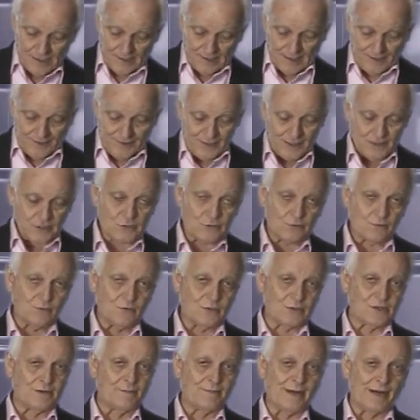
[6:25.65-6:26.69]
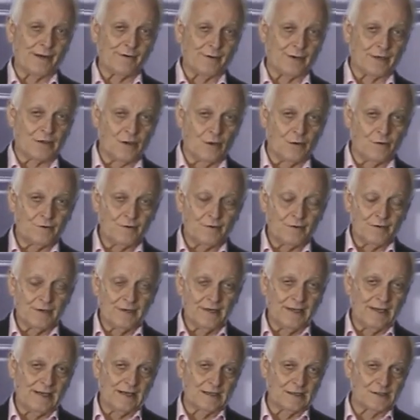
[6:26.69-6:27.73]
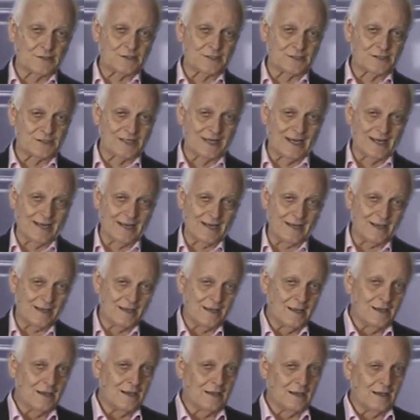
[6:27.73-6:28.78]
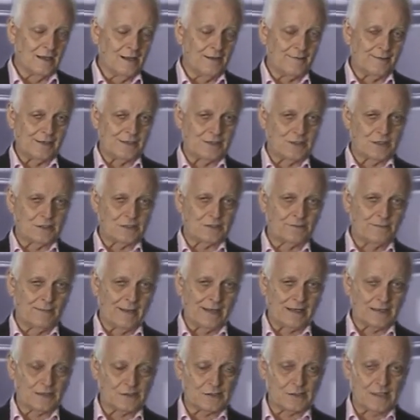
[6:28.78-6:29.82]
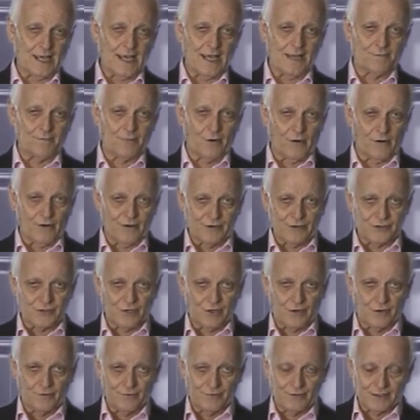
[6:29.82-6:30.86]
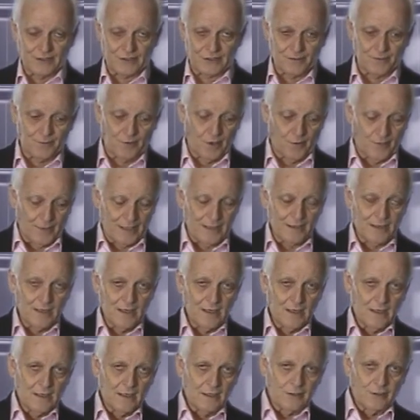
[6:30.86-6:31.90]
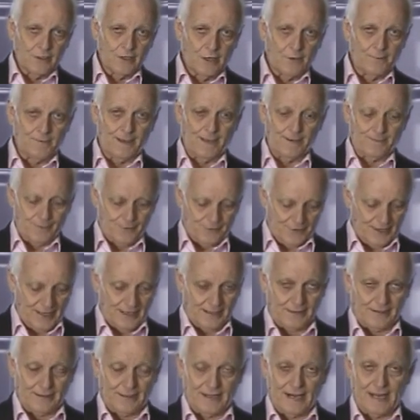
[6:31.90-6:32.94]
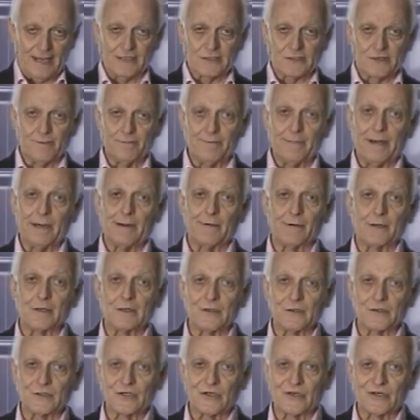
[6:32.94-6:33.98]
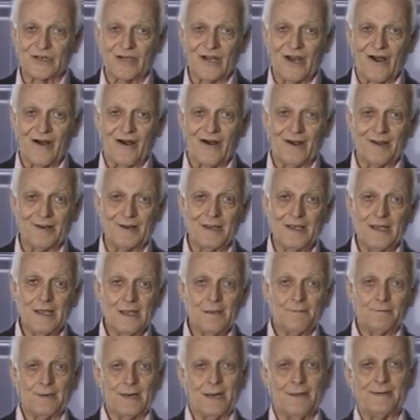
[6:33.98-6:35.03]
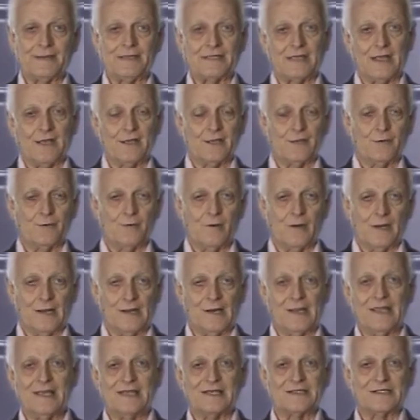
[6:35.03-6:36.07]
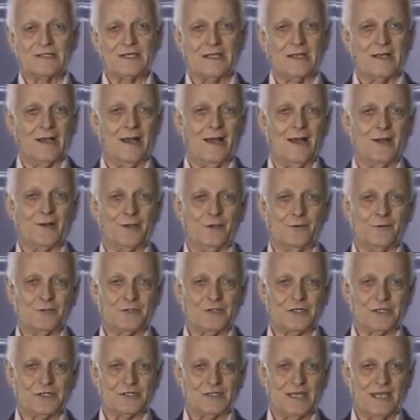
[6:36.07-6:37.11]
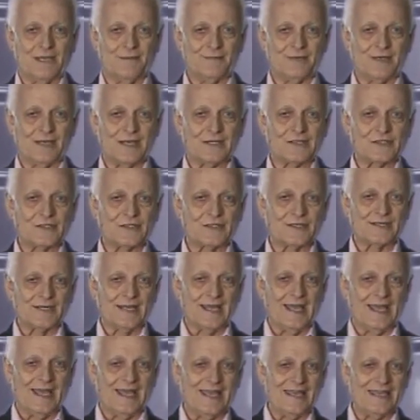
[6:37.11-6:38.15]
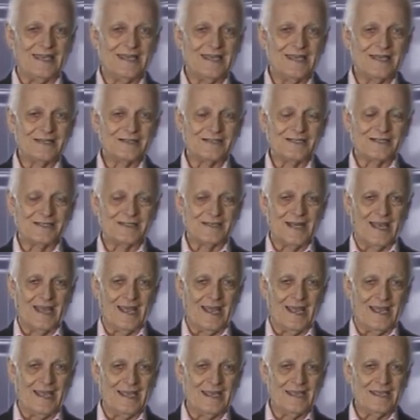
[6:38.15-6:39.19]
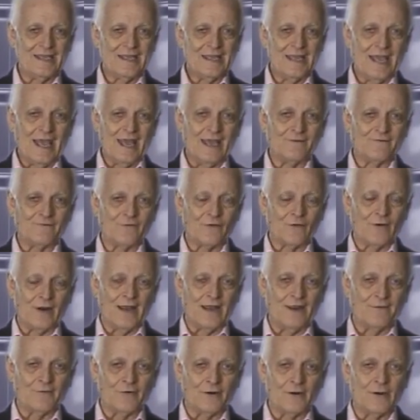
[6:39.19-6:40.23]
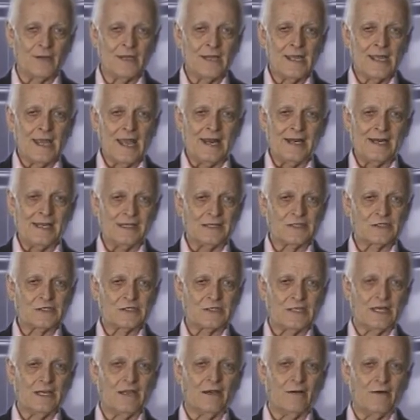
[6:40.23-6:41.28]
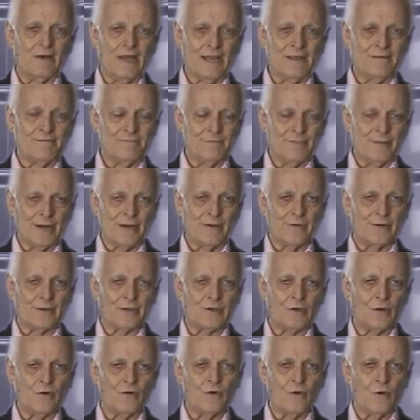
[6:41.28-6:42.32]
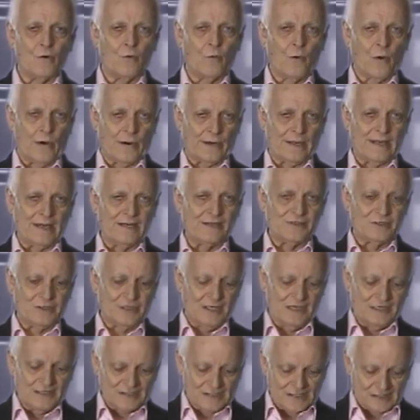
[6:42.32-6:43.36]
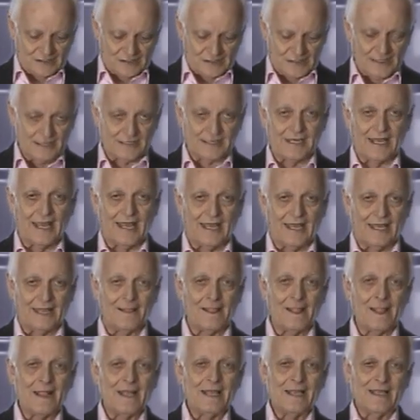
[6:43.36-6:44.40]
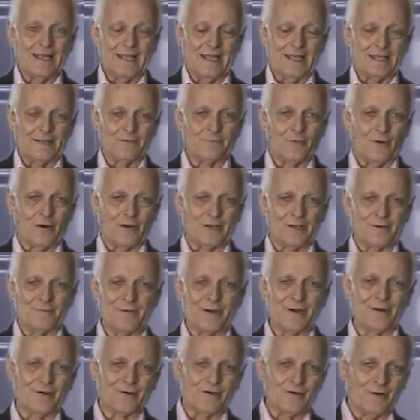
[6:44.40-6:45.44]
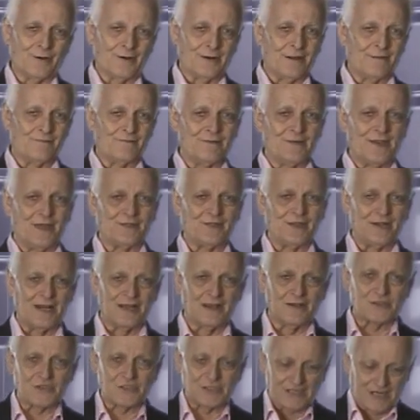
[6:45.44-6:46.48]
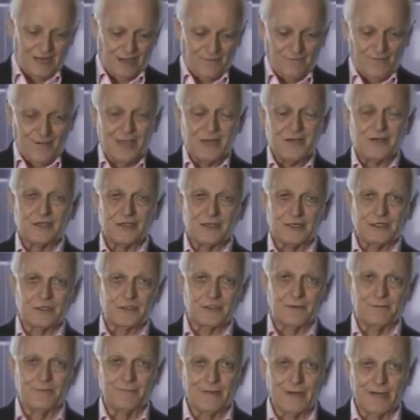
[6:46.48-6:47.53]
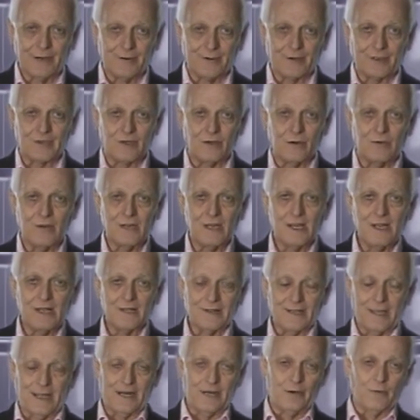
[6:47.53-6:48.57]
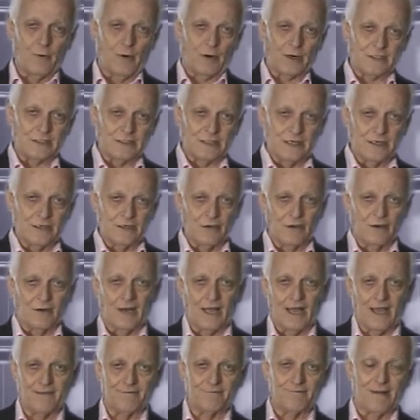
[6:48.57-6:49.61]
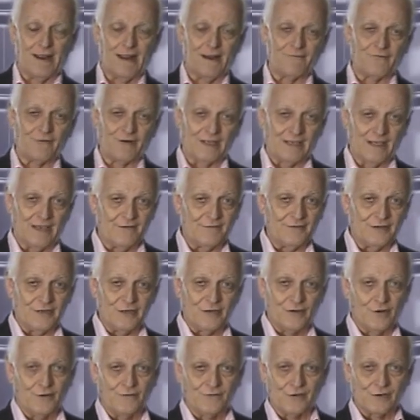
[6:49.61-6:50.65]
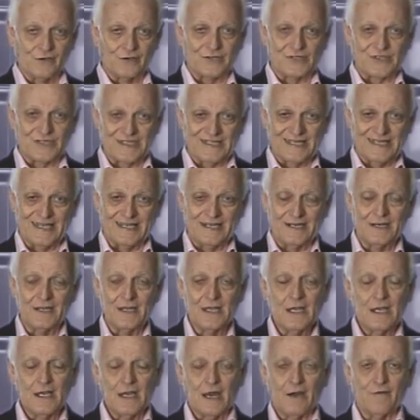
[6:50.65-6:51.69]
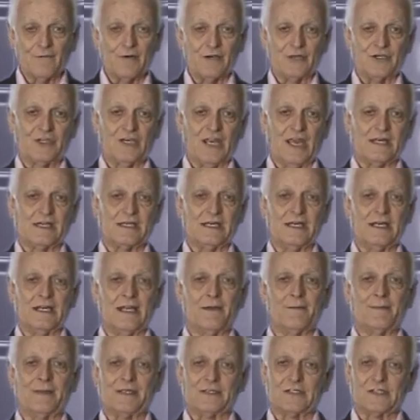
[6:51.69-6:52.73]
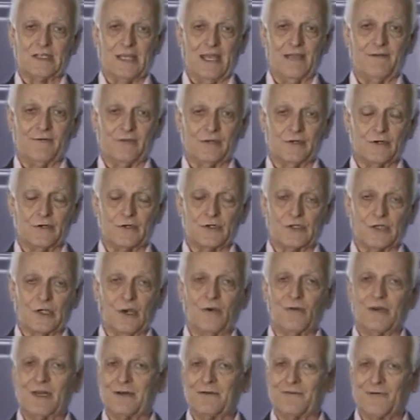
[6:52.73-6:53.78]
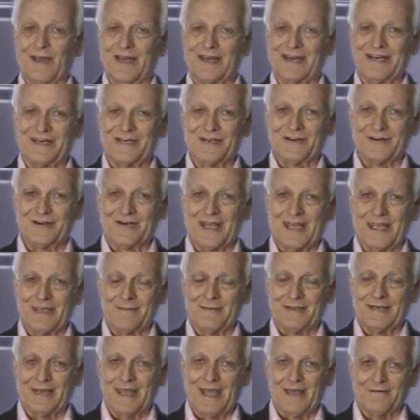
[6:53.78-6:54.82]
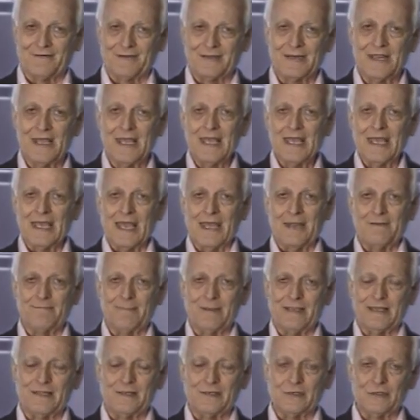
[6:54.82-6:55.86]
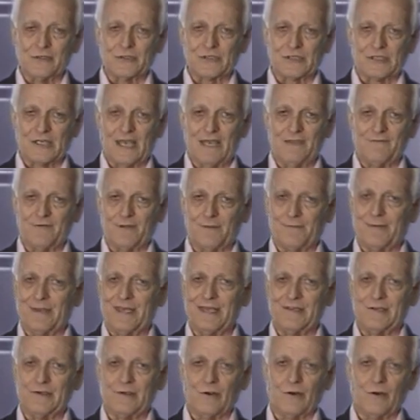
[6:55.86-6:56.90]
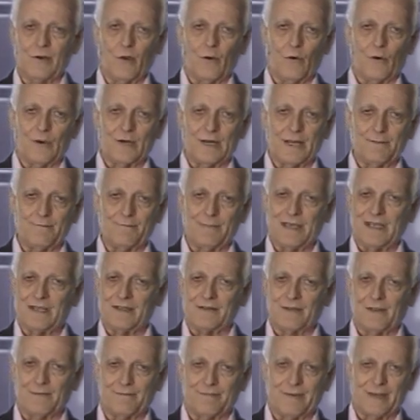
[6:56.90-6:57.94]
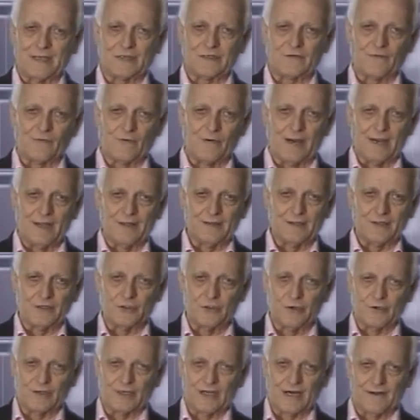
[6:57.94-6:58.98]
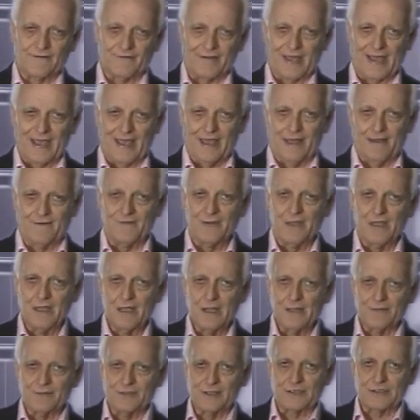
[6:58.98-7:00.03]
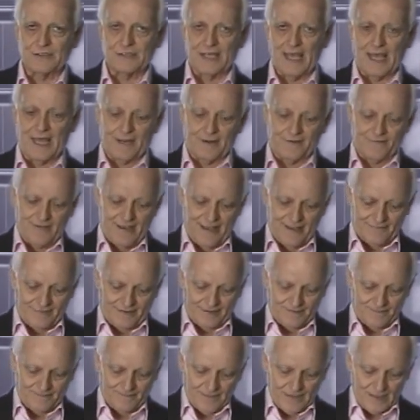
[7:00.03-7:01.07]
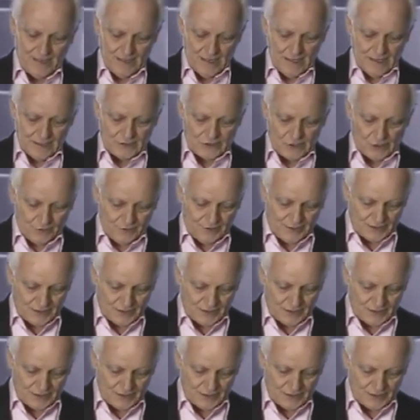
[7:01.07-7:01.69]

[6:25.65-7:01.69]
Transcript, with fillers: Now, this was a miracle, needless to say. And let me just make a sidebar issue on this a moment. You know, people think the days of miracles are gone, but let me tell you what, He is the God who was the same yesterday, today, and forever, and He's still a miracle working Jesus today. He can work a miracle, and if nothing else, salvation is a miracle that He works in your life by forgiving you of your sin, of rejecting Him, and saving your soul, and writing your name in heaven, and being your Savior, being your Lord, and being the best friend that you could ever have this side of heaven. So